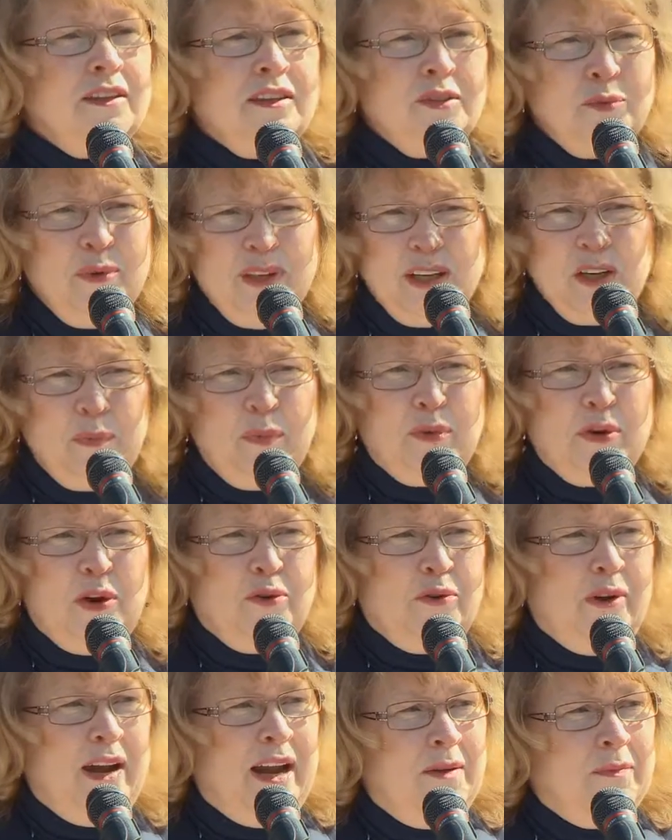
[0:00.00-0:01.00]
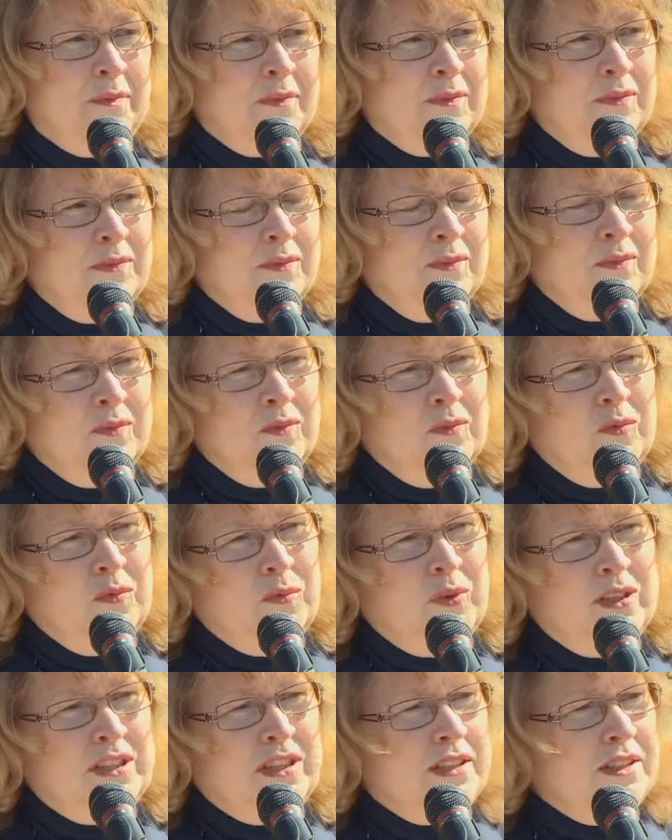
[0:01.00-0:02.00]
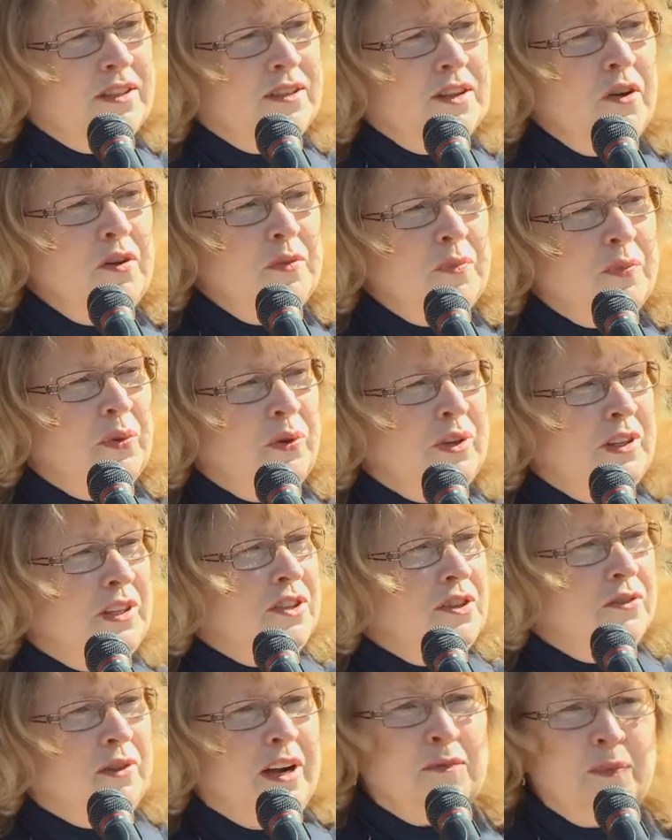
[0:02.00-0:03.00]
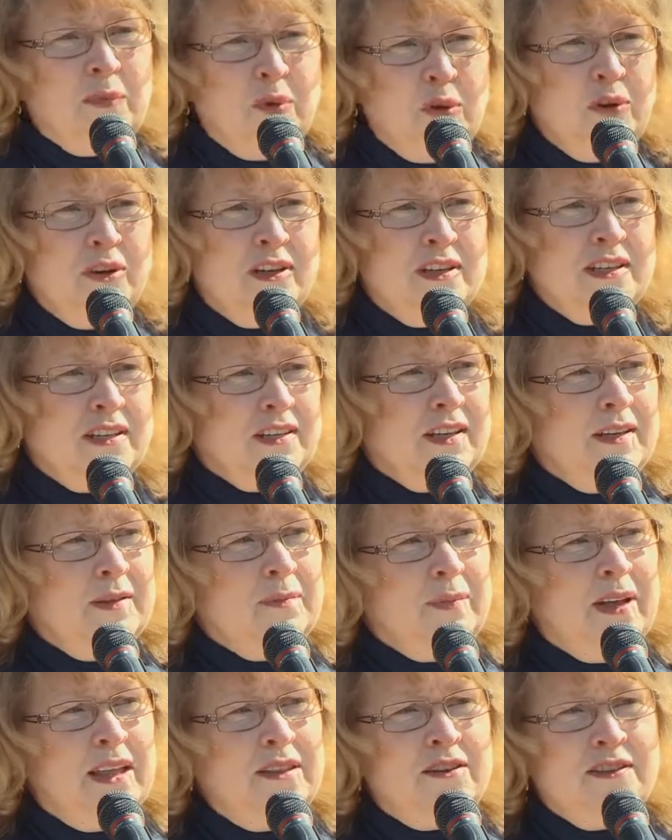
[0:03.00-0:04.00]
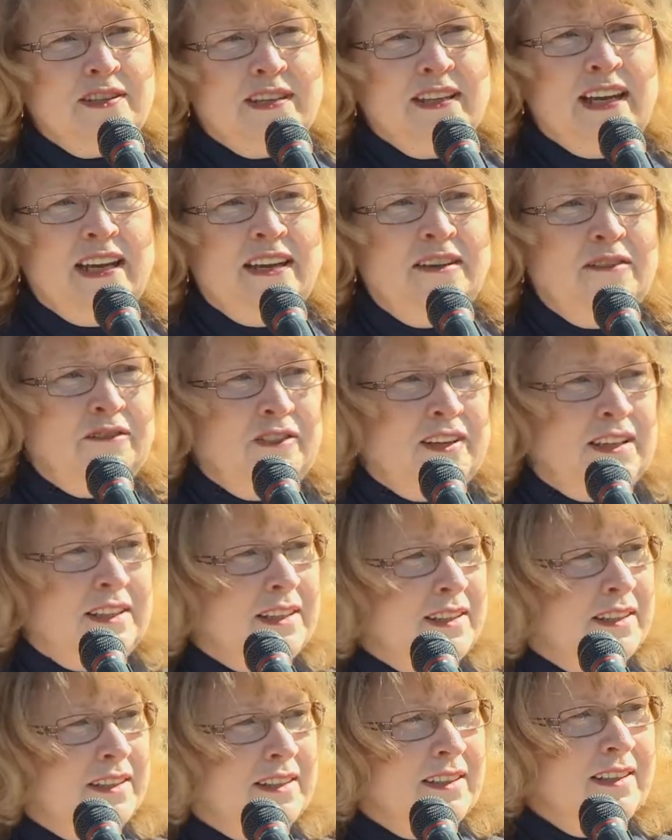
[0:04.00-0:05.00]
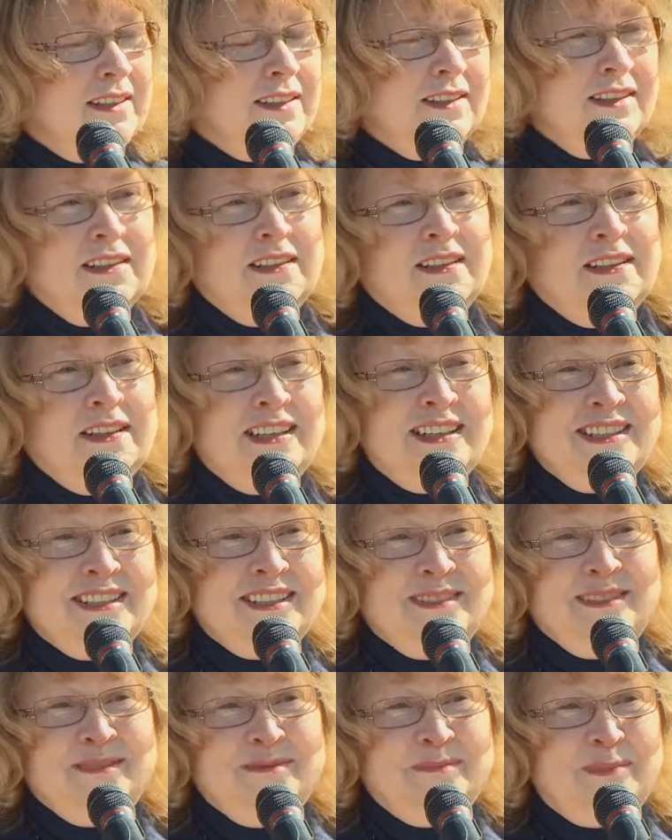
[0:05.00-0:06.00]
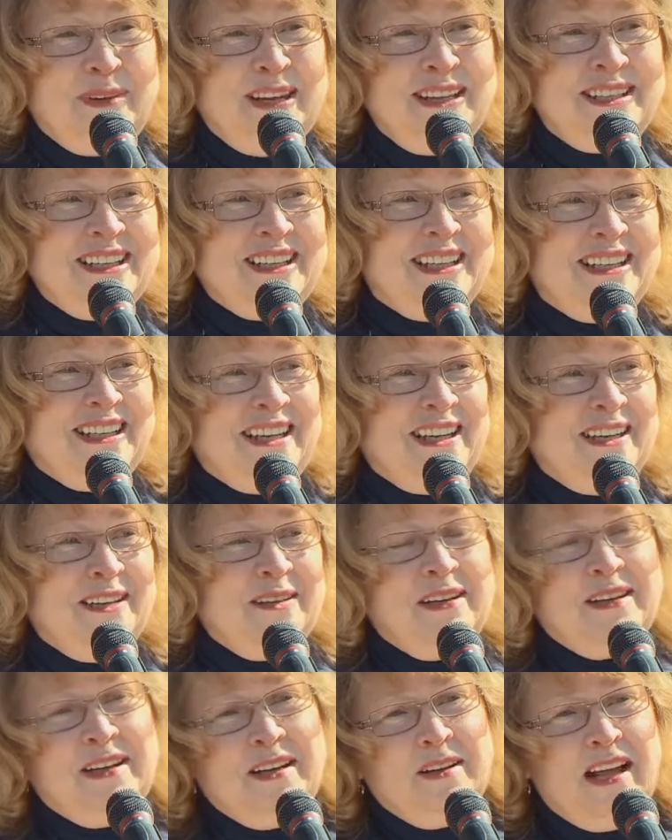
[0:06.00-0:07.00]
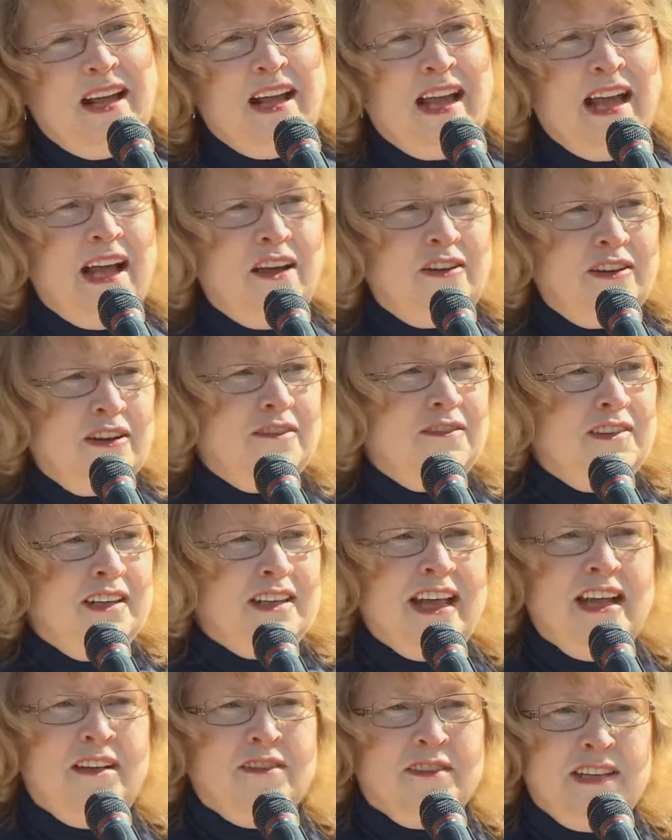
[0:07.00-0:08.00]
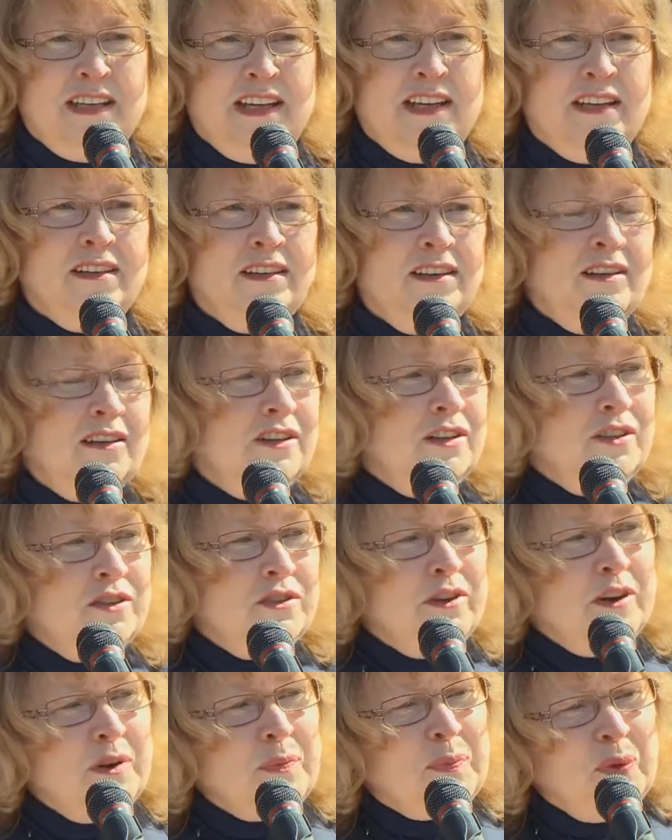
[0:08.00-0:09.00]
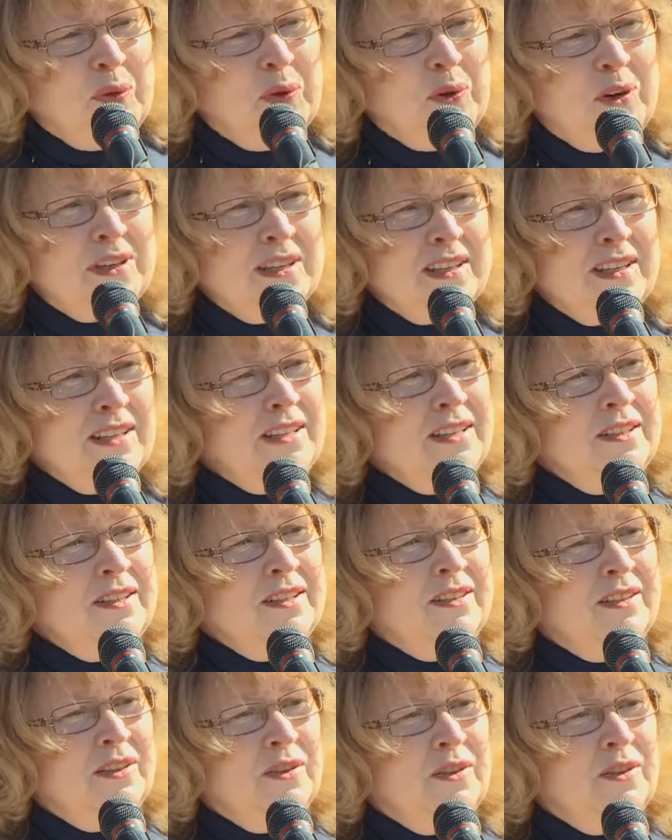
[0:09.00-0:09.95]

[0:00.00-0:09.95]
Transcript: The WIC program, which is so important to our poorest mothers and infants, is basically out of the county. So our poorest,